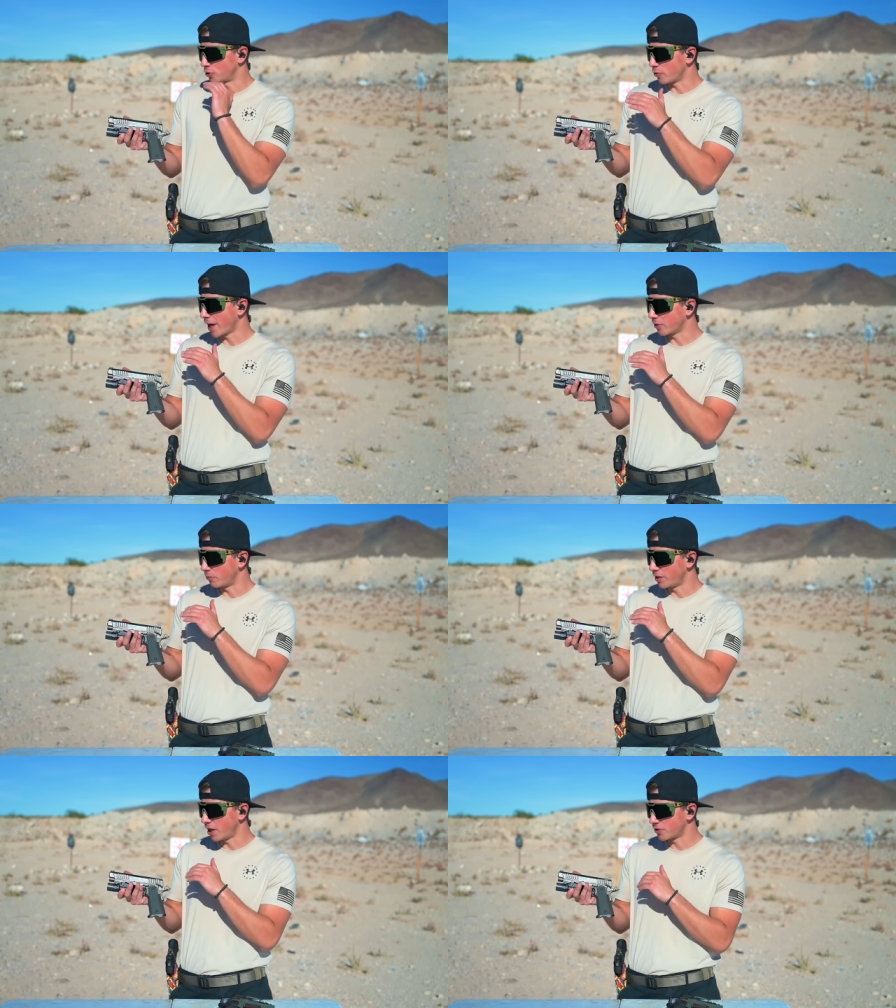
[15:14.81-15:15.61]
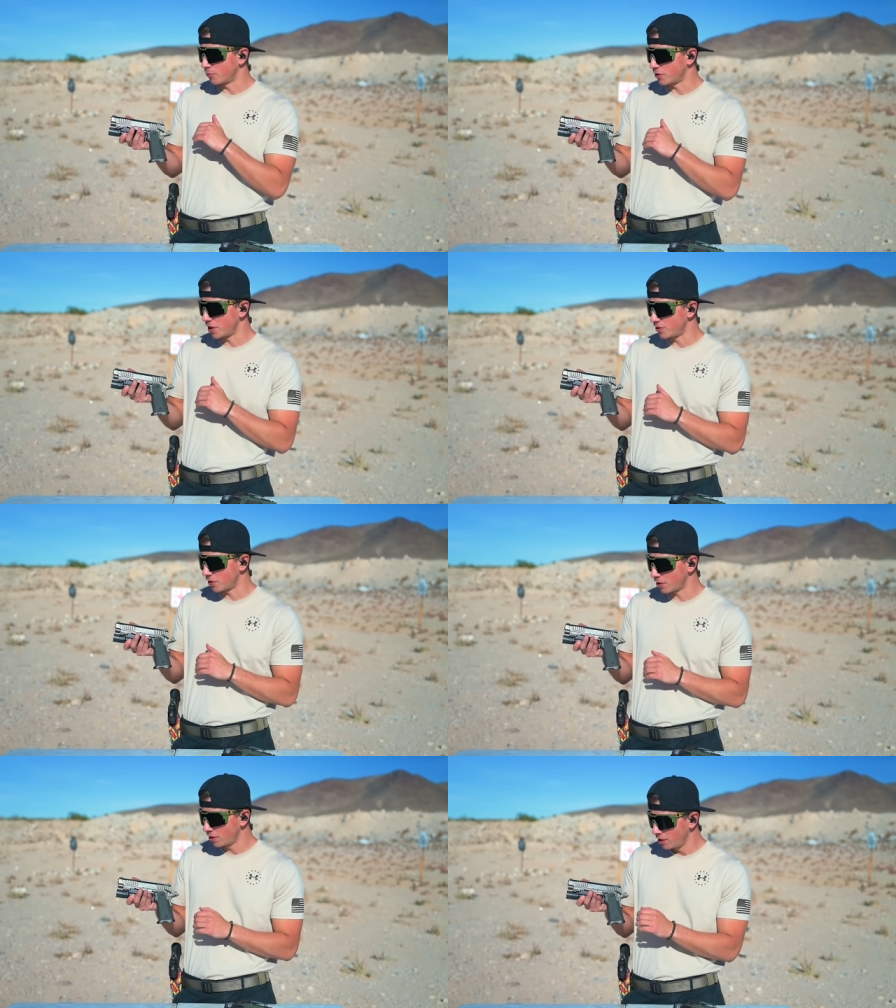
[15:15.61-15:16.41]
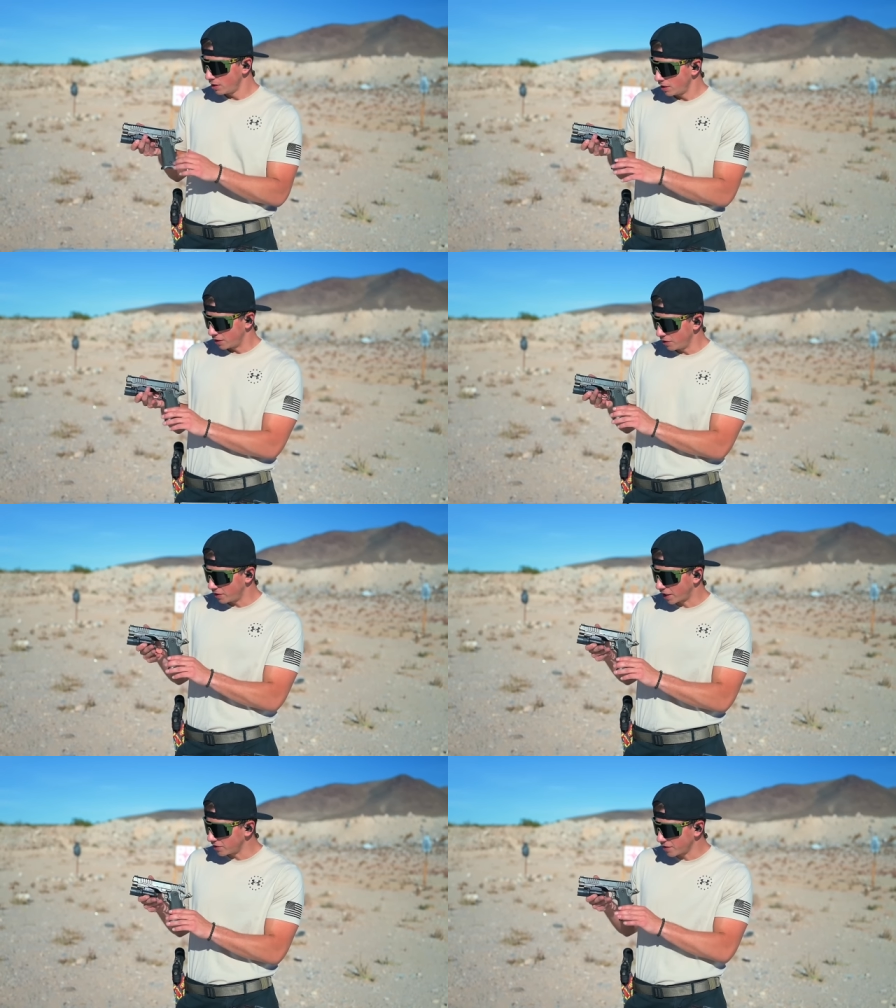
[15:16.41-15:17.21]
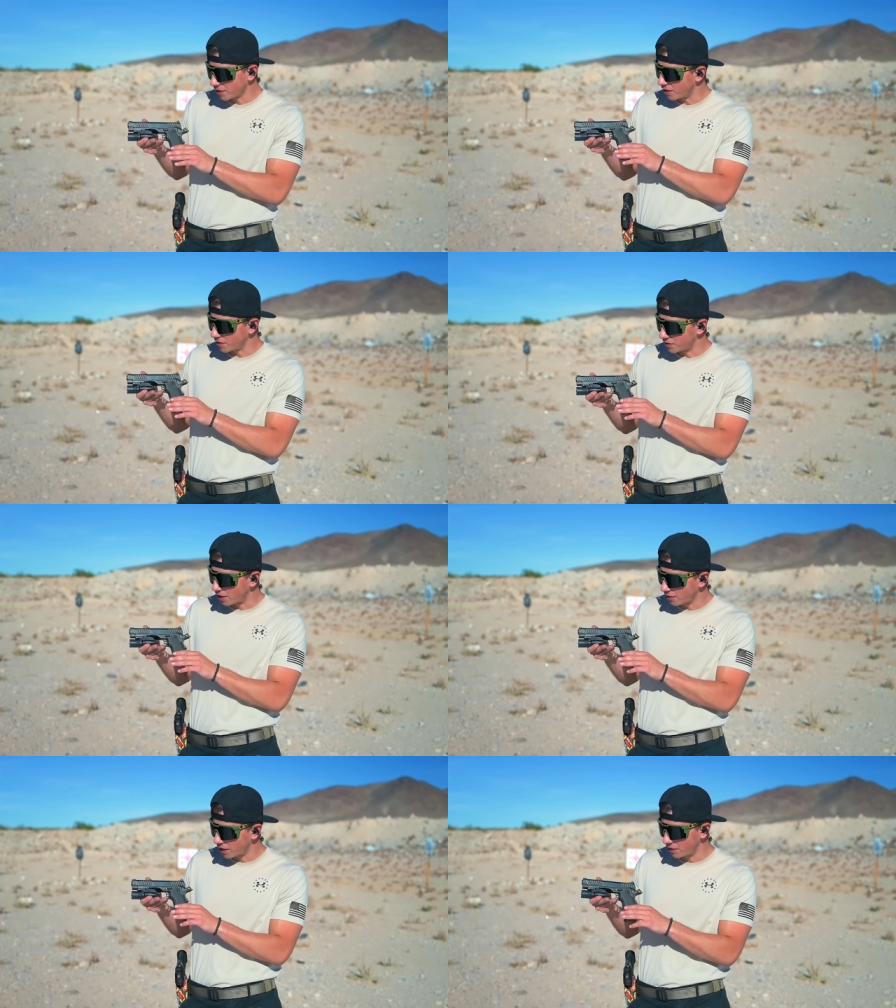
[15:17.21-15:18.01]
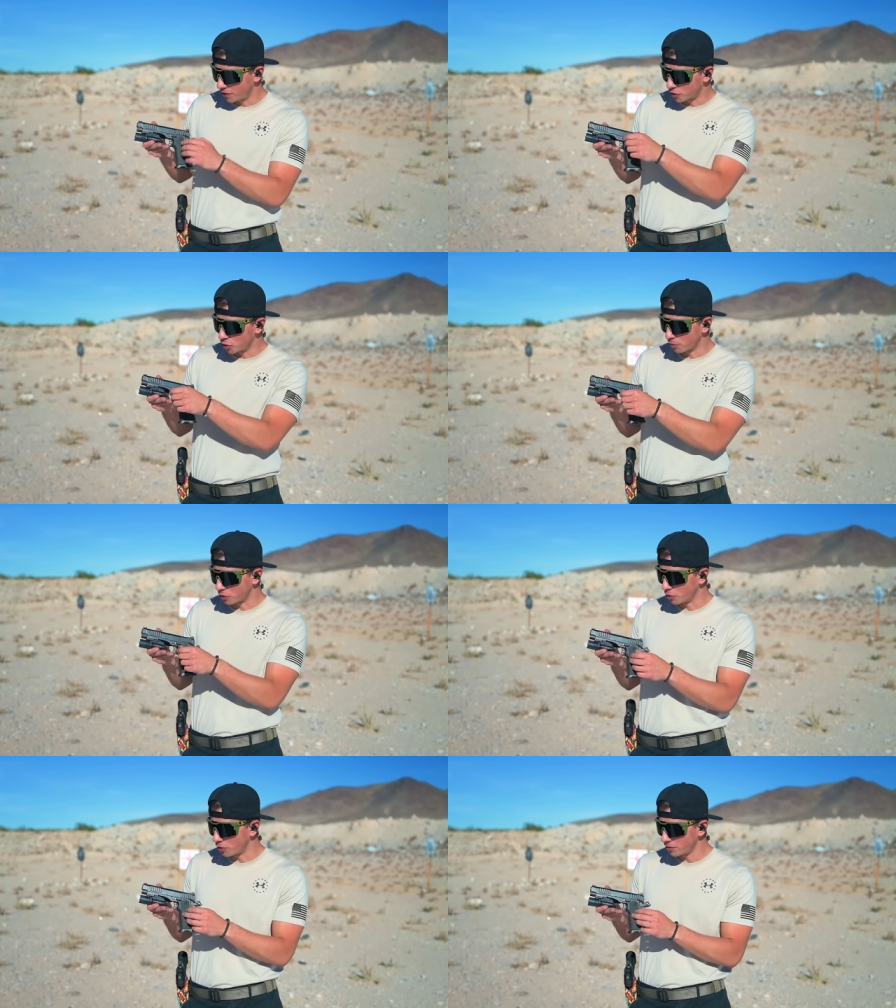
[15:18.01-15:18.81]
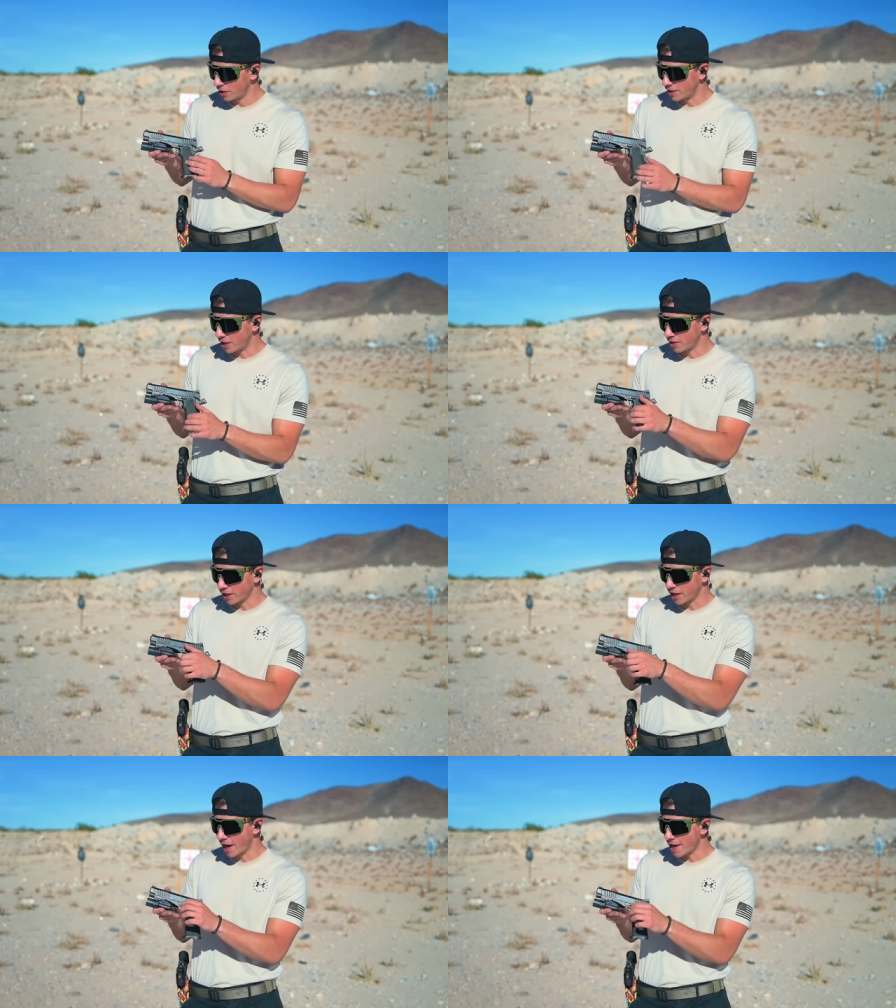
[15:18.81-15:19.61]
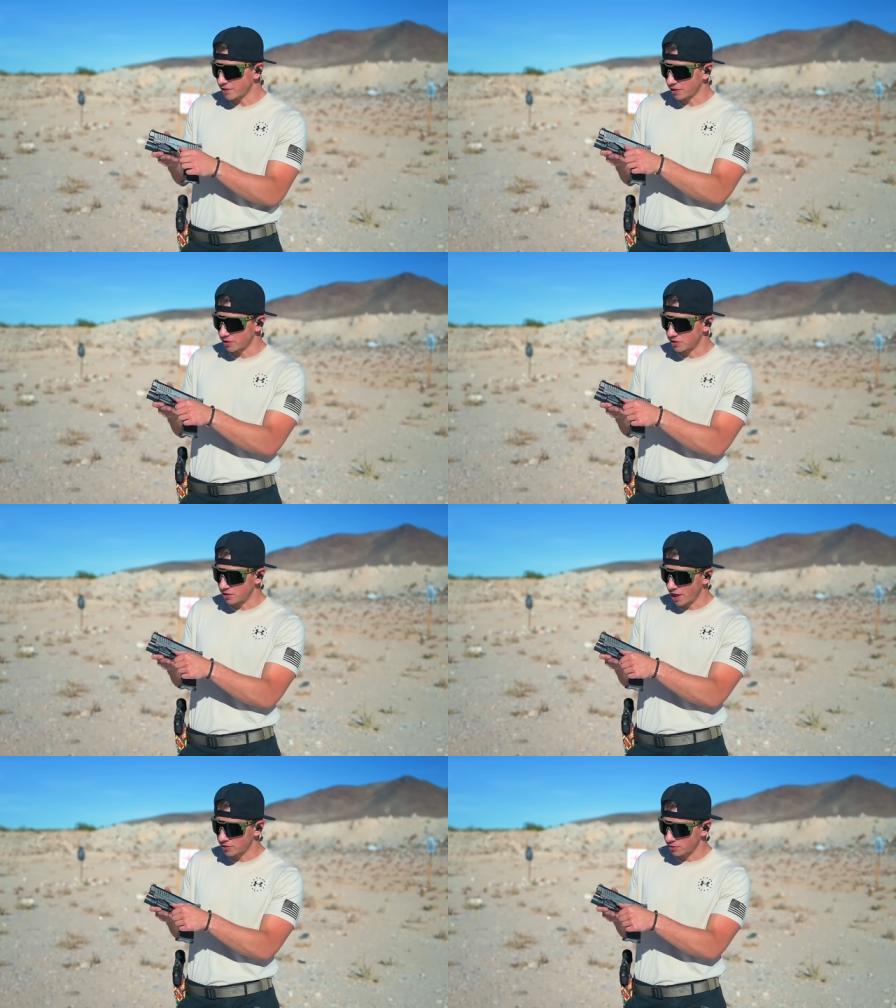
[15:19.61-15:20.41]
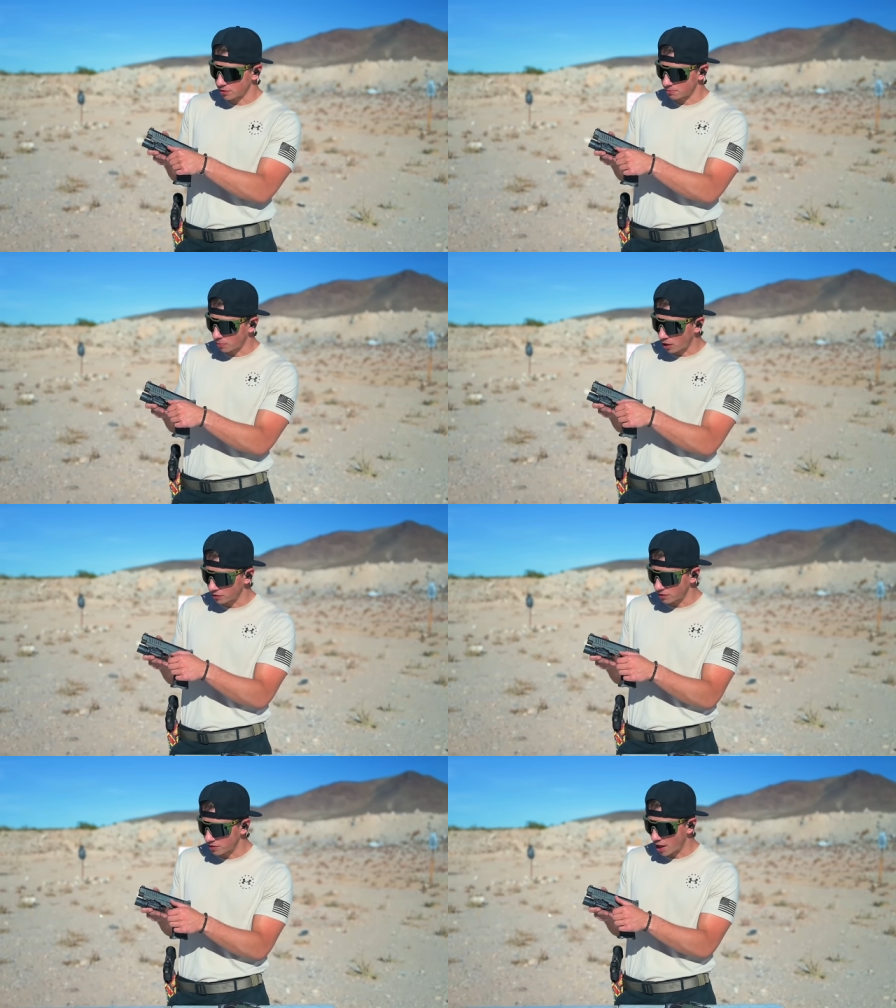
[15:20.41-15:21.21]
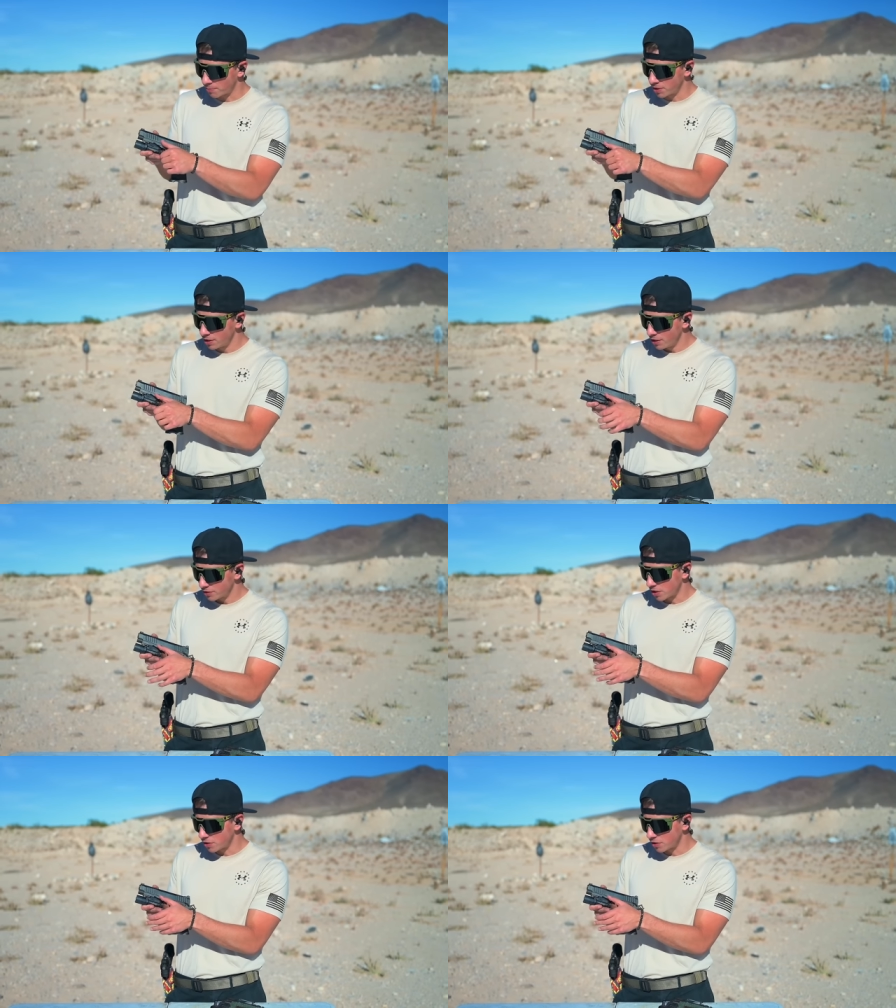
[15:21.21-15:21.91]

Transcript: track the red dot so much easier. Another thing, I just like the aesthetic. It looks super cool, and then, like, it has, like, this textured part on the top, so